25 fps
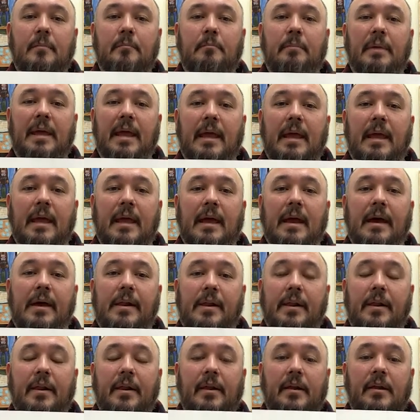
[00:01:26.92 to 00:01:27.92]
père.
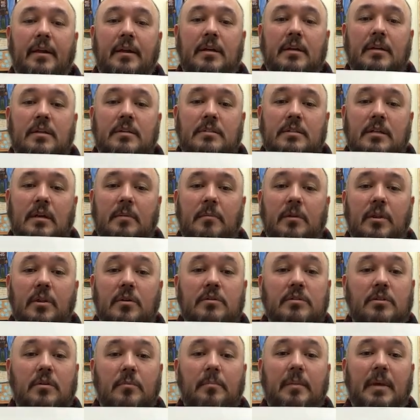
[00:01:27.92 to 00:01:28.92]
Some of
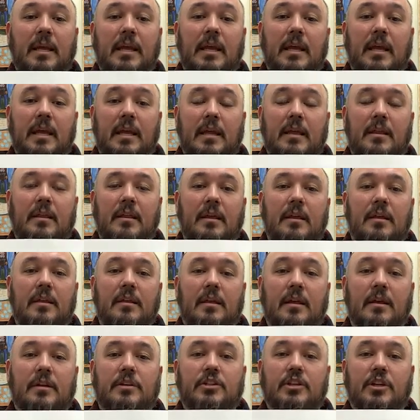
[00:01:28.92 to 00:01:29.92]
those will be in the
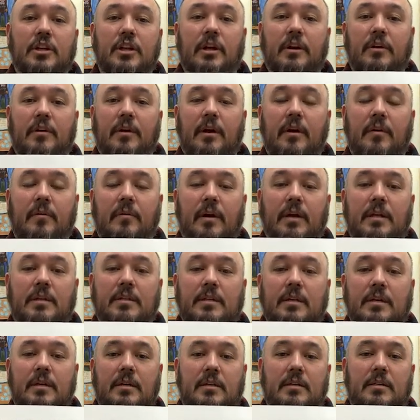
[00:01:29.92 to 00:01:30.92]
dictionary, all right,
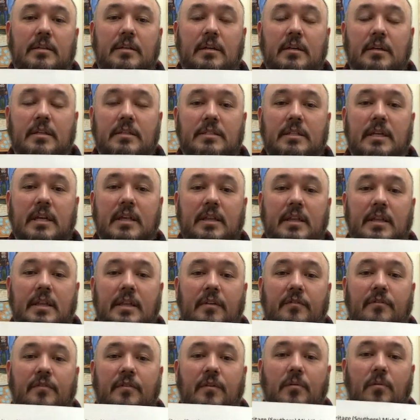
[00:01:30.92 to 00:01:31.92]
to see the
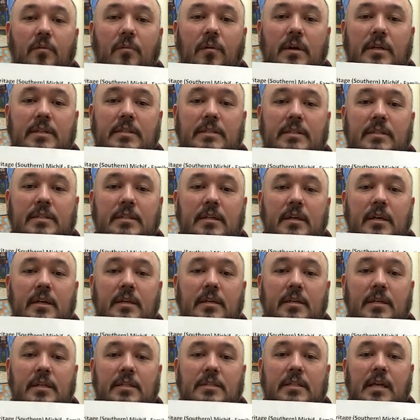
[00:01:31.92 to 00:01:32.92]
different ones.
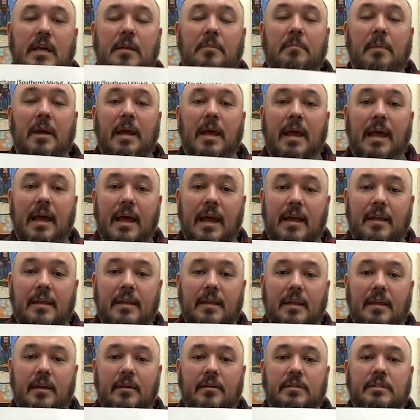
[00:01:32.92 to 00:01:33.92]
To say my
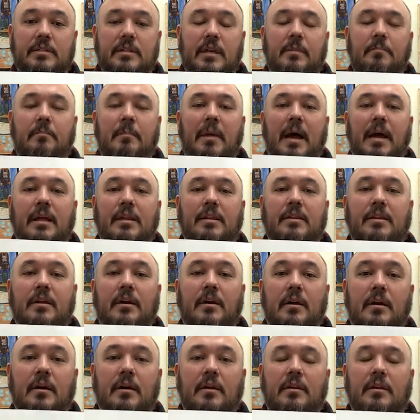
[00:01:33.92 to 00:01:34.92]
auntie, you say ma
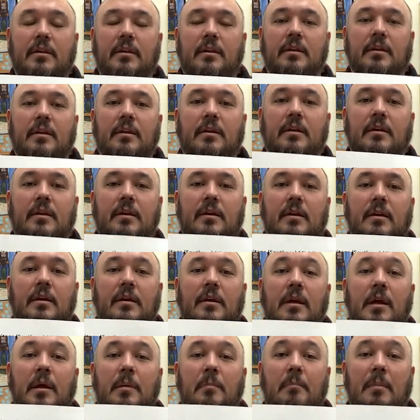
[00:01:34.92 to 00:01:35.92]
tante,
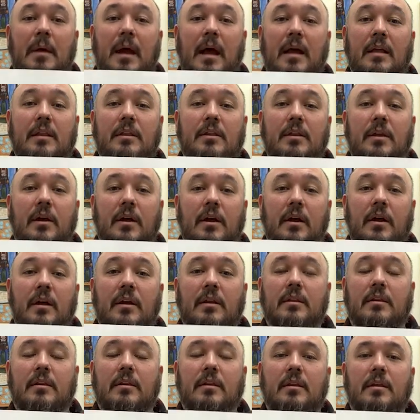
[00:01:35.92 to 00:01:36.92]
ma
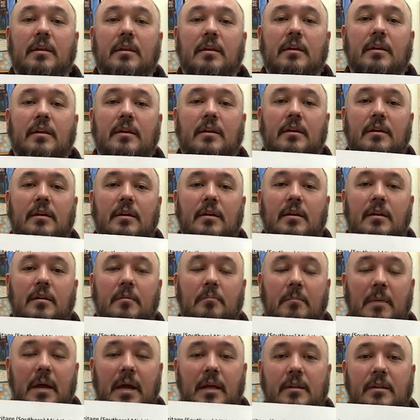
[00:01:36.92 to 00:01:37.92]
tante,
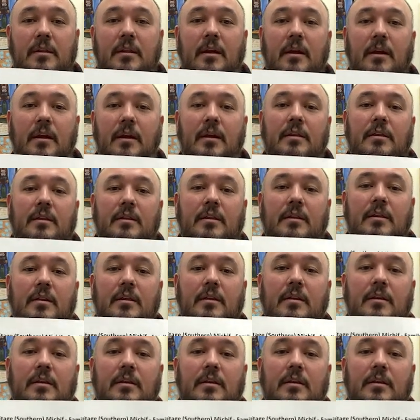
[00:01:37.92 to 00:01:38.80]
ma tante.